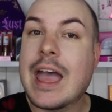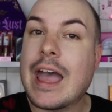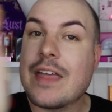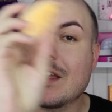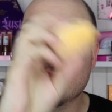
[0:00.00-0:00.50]

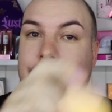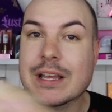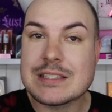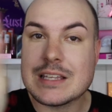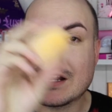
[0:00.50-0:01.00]
and then we'll
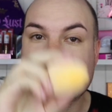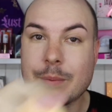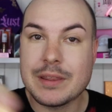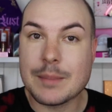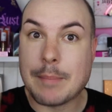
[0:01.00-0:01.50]
get started
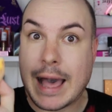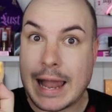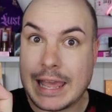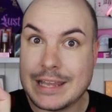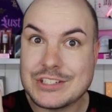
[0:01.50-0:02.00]
with the
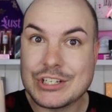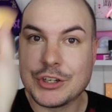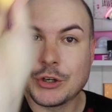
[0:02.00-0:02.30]
palette.